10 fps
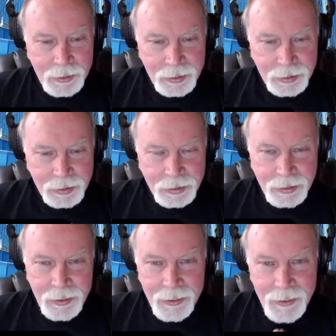
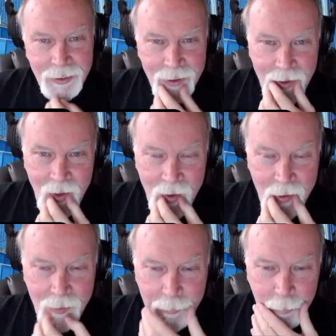
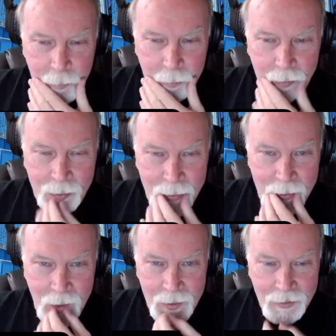
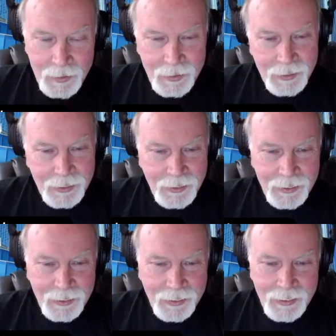
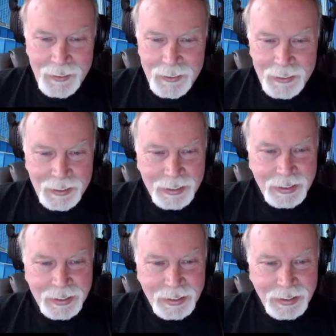
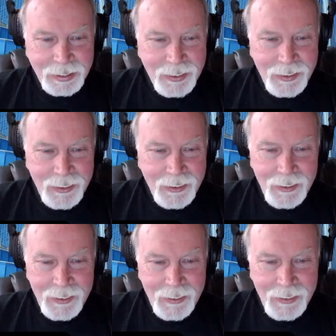
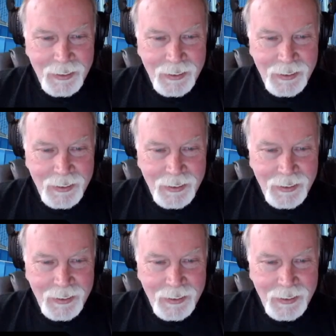[no speech]